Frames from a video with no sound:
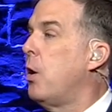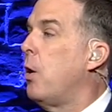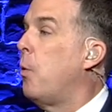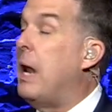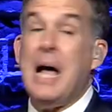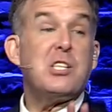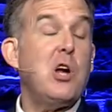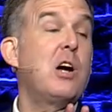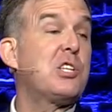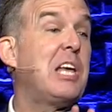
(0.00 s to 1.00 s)
When I
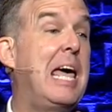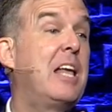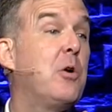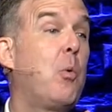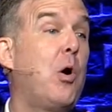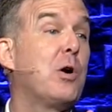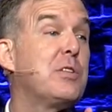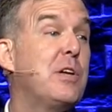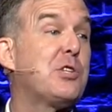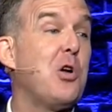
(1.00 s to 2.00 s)
start saying the words
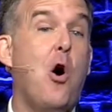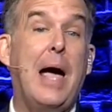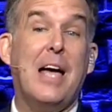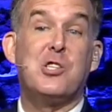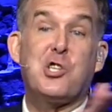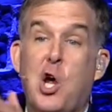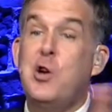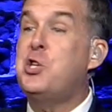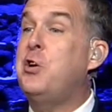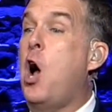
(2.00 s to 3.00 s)
of this song, as soon
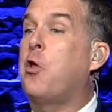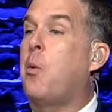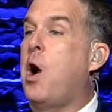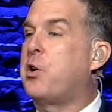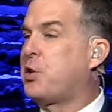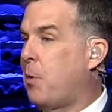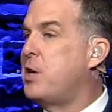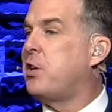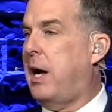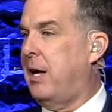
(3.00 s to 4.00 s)
as you know the words,
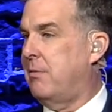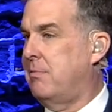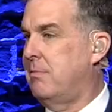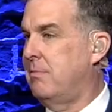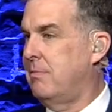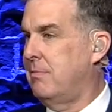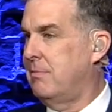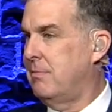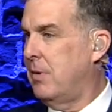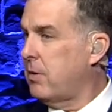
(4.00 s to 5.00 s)
raise your hand.
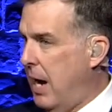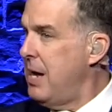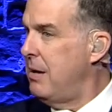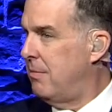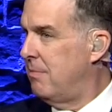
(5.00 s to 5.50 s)
Okay?